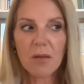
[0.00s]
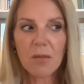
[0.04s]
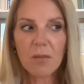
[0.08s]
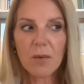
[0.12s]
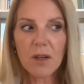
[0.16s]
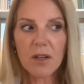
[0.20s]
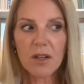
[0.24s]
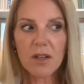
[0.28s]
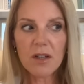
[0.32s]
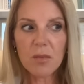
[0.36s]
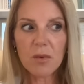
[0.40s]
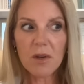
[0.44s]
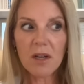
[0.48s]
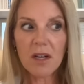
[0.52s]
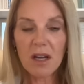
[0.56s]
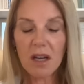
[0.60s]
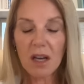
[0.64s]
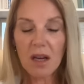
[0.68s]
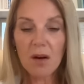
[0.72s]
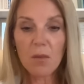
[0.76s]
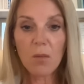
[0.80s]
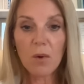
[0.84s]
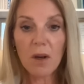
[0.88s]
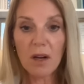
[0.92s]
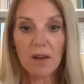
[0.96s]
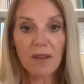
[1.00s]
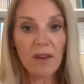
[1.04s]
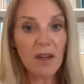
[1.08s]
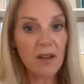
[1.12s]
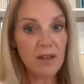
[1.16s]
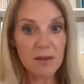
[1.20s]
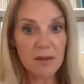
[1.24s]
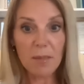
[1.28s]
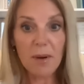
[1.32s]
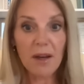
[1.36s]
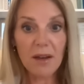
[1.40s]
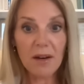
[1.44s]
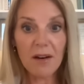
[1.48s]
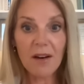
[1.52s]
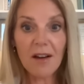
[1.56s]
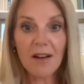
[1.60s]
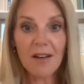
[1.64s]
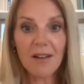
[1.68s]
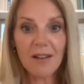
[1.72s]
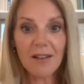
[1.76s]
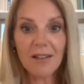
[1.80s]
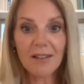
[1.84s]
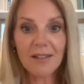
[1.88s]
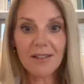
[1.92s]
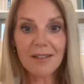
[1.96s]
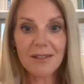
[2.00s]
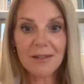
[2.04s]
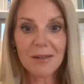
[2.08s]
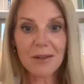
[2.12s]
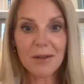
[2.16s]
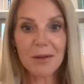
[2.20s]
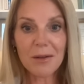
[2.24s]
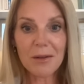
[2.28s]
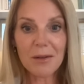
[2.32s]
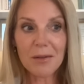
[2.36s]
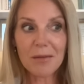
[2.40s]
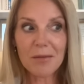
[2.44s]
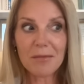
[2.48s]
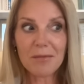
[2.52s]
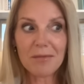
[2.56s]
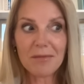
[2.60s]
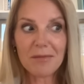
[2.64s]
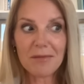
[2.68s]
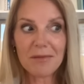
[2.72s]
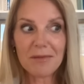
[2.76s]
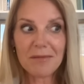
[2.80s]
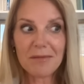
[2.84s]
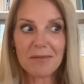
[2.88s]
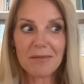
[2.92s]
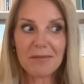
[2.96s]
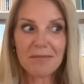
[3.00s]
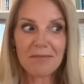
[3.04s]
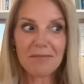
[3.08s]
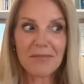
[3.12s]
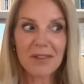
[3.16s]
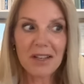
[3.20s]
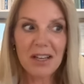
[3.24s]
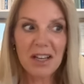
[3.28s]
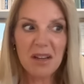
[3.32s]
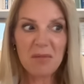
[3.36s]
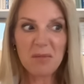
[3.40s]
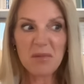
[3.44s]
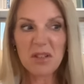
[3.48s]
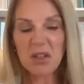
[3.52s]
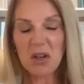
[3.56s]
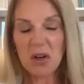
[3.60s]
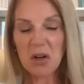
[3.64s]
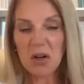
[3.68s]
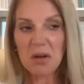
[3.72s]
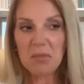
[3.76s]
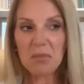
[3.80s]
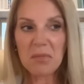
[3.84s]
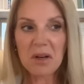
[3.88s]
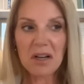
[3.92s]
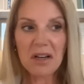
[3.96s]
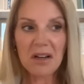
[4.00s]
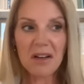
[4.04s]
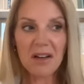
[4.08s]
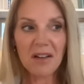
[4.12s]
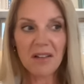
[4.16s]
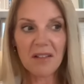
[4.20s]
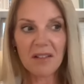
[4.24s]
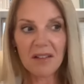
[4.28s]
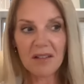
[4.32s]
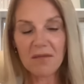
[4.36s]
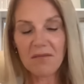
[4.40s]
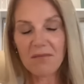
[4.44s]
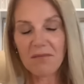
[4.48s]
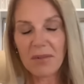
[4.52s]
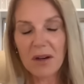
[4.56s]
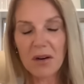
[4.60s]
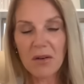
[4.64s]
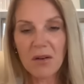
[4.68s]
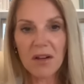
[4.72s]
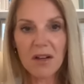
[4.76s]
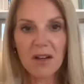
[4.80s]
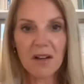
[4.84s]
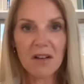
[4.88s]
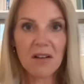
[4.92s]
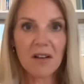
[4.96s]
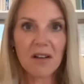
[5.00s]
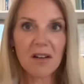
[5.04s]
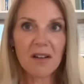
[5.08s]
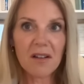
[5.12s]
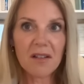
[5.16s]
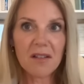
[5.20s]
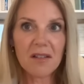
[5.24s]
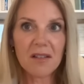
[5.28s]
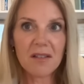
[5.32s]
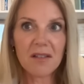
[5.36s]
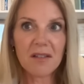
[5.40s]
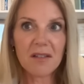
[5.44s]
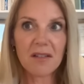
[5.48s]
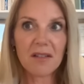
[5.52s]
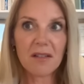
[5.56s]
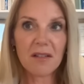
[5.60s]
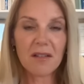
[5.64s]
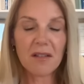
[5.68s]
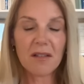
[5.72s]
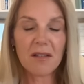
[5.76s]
which we again went, that's bad luck. So the hematoma, the pericarditis,